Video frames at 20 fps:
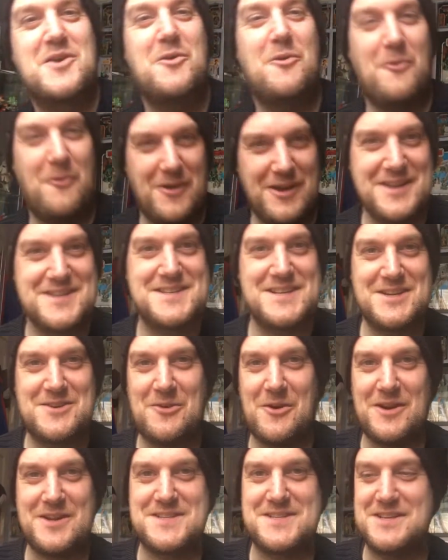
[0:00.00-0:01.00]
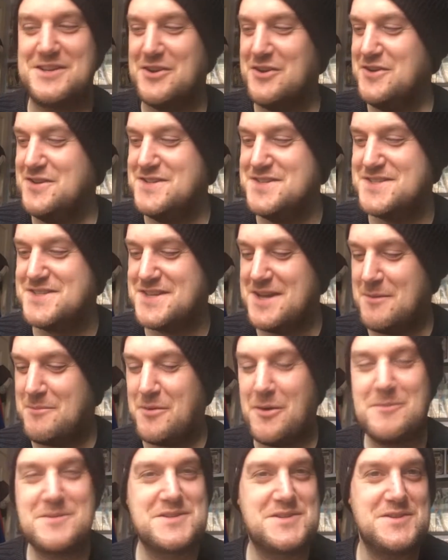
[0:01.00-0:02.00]
quality goods. I
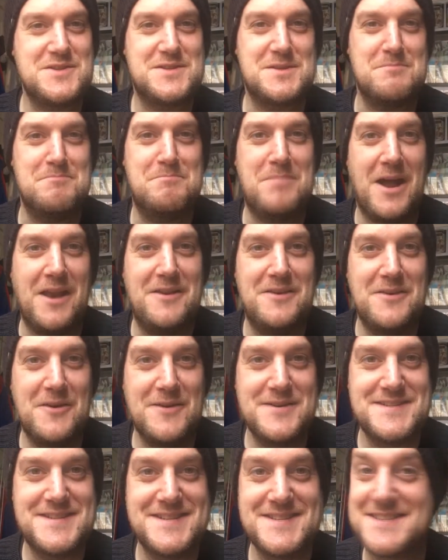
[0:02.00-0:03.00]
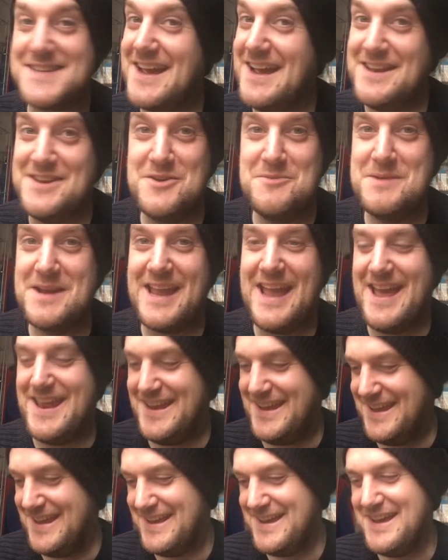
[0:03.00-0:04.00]
promised you some button noises, and you'll be getting
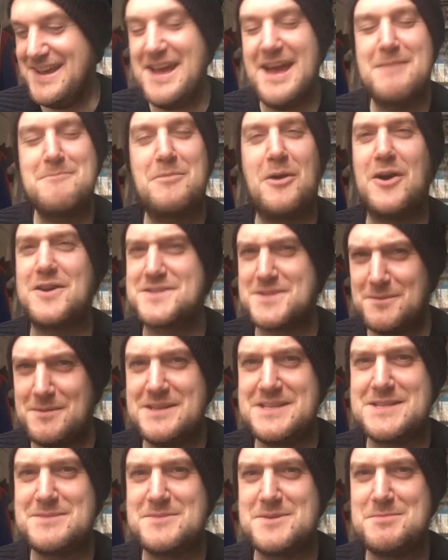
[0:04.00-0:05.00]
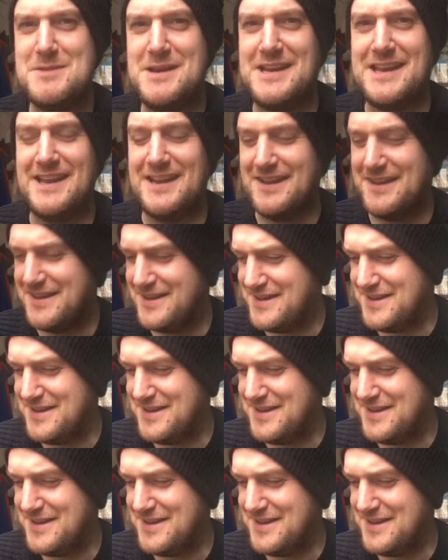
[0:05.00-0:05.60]
it. Possibly some speaking,